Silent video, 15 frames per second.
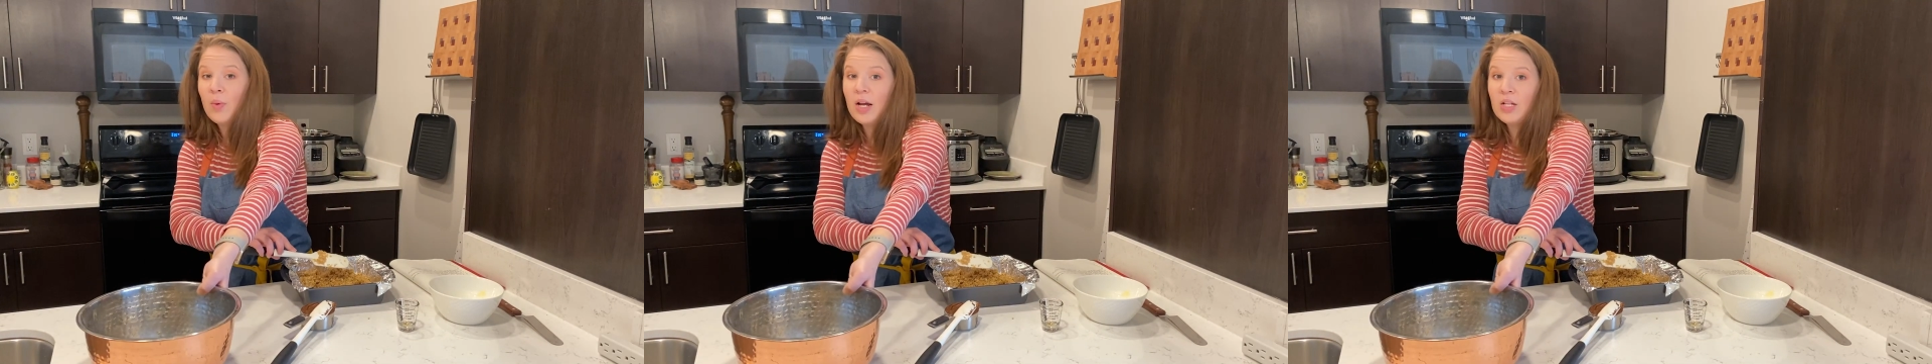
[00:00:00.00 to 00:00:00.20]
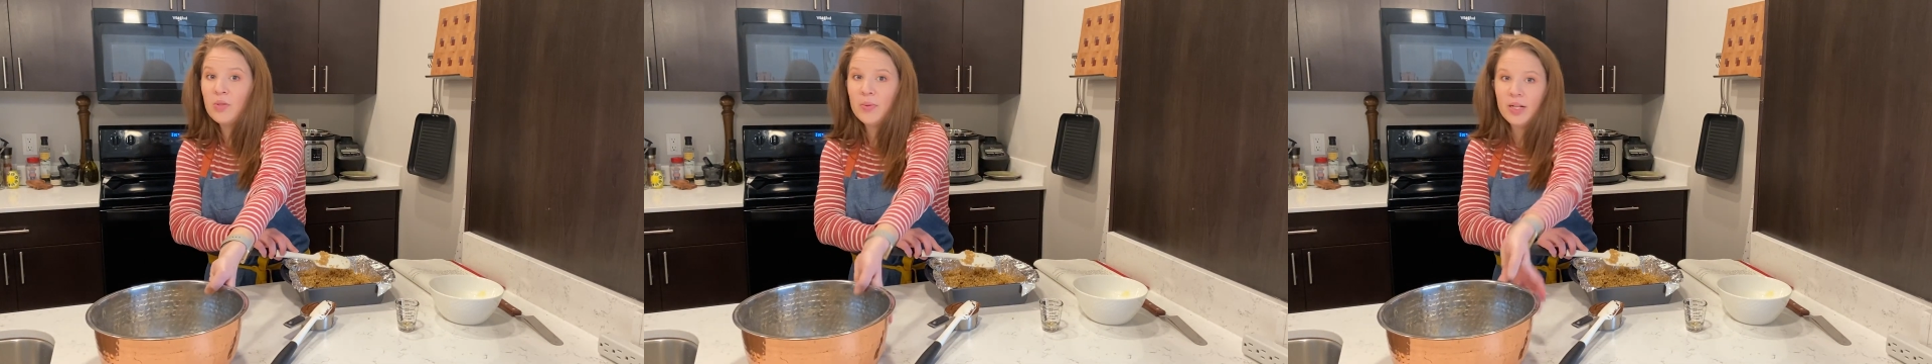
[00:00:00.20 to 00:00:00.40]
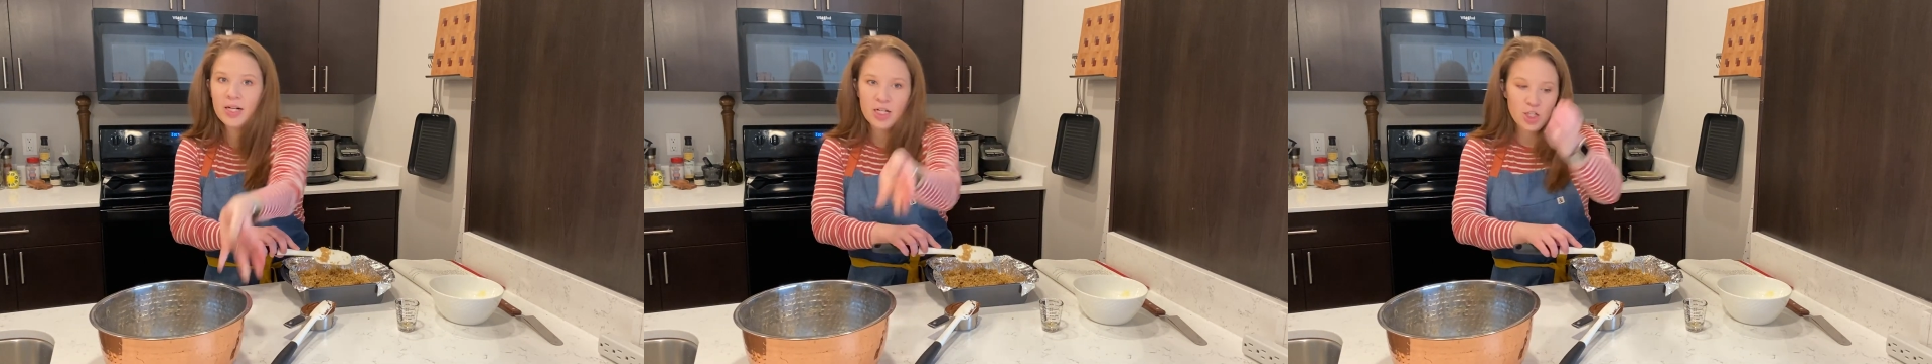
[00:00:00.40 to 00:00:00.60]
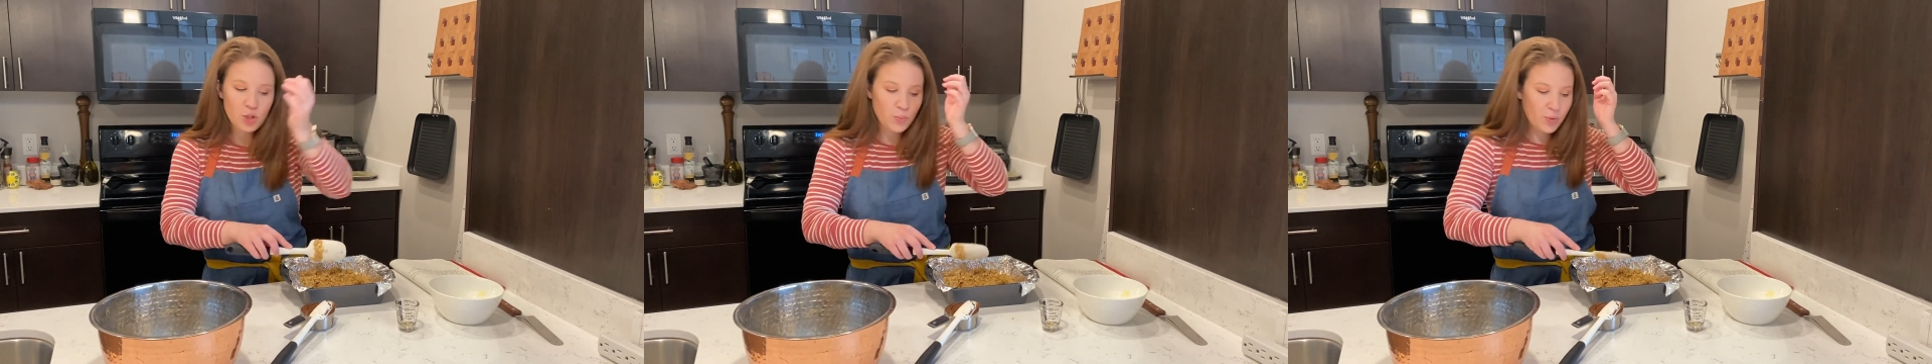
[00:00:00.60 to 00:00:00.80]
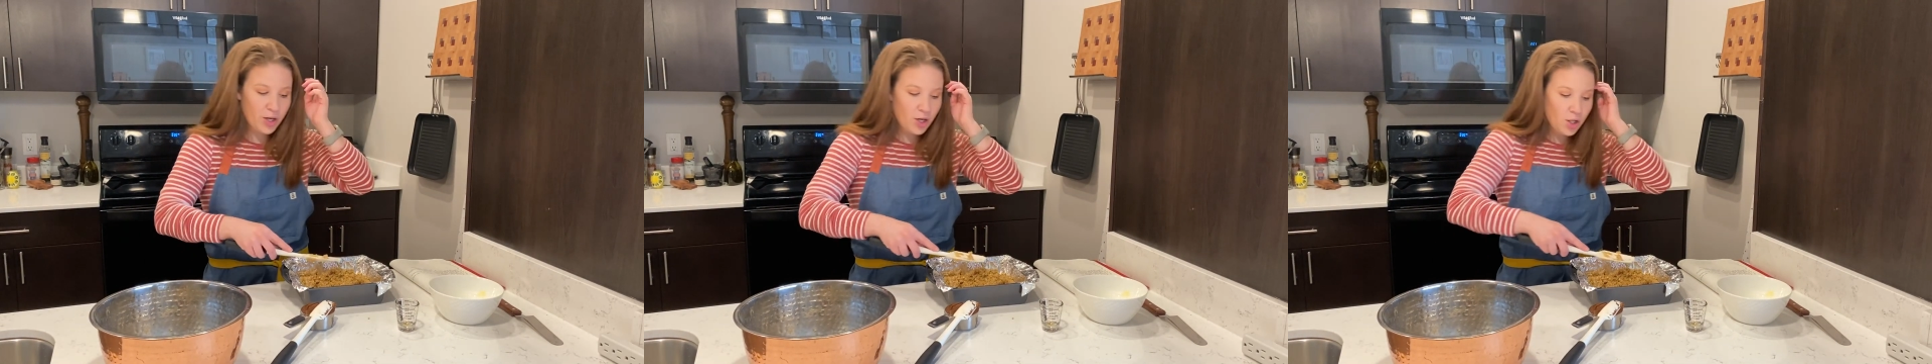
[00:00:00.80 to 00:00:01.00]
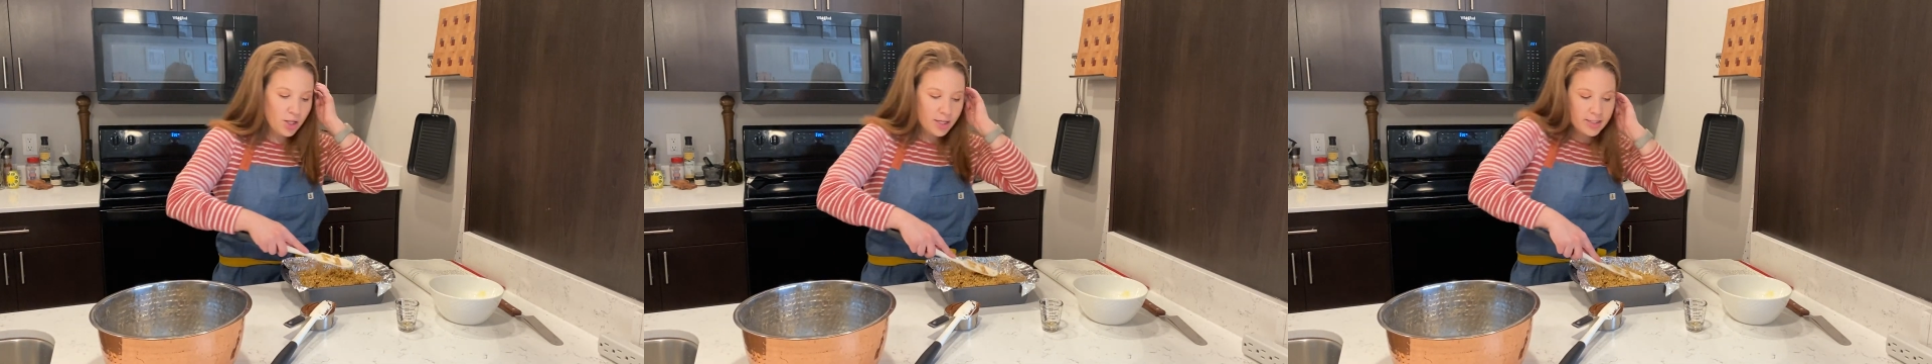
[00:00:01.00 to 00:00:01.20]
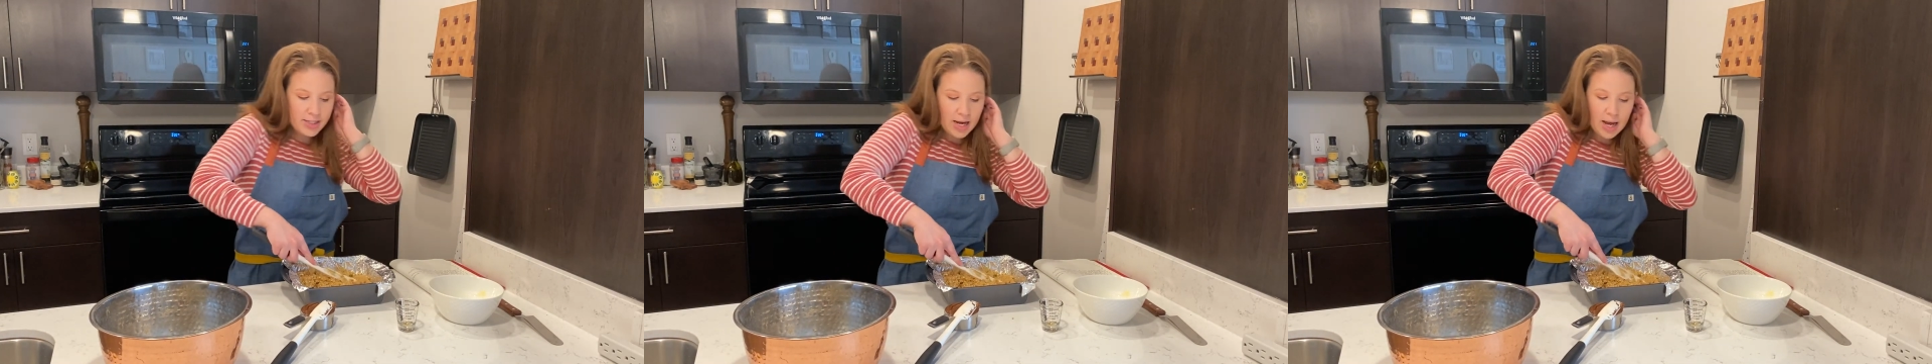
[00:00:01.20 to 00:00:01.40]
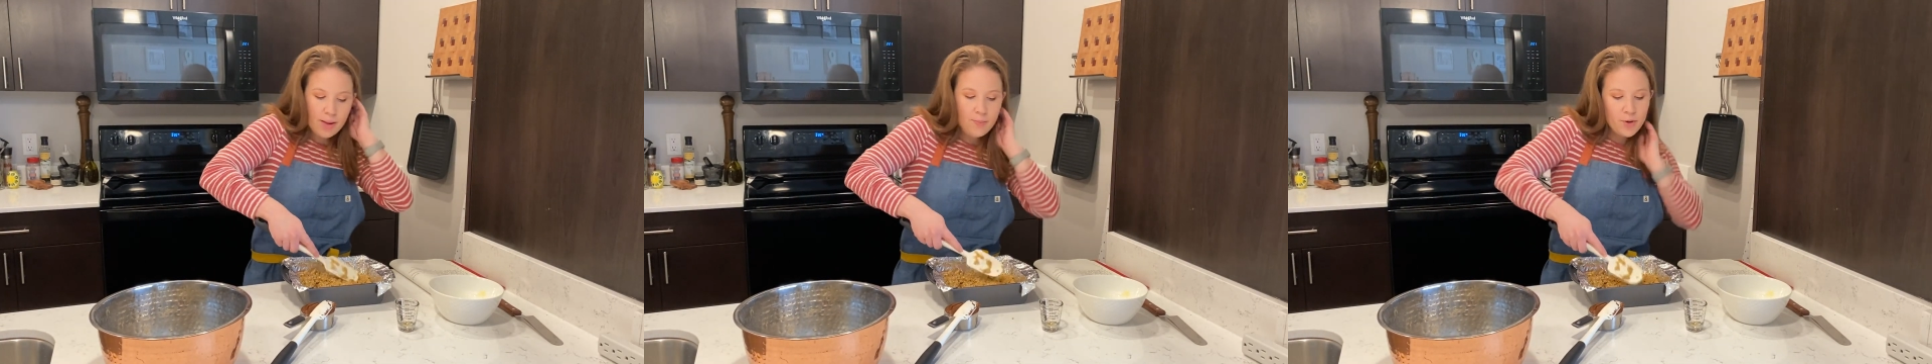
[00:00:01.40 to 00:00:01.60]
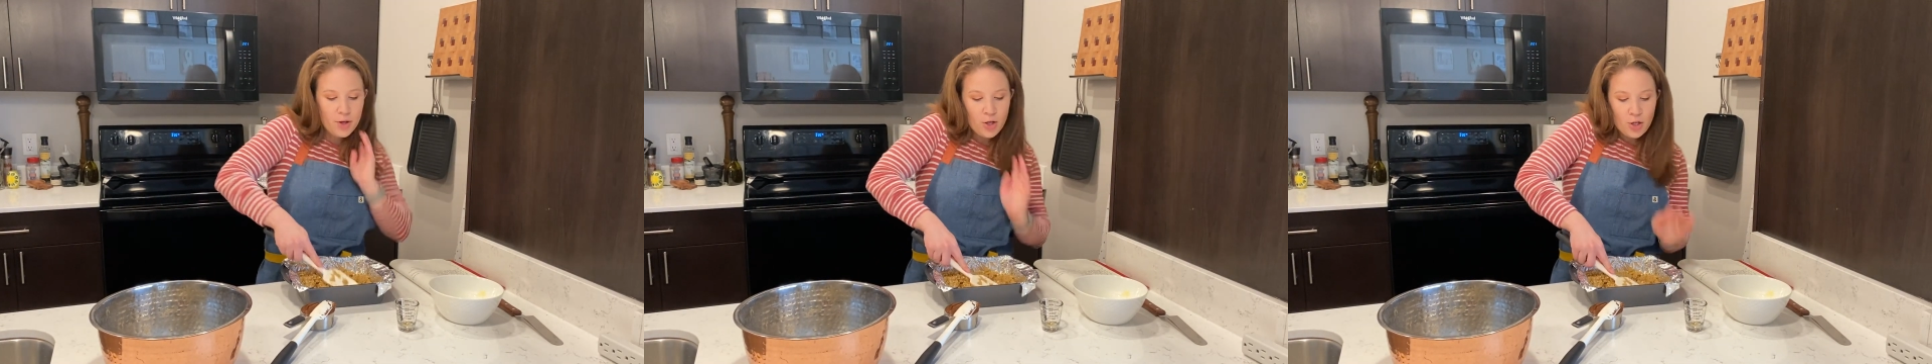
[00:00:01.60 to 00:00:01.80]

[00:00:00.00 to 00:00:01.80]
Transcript: rest we're gonna sprinkle on top.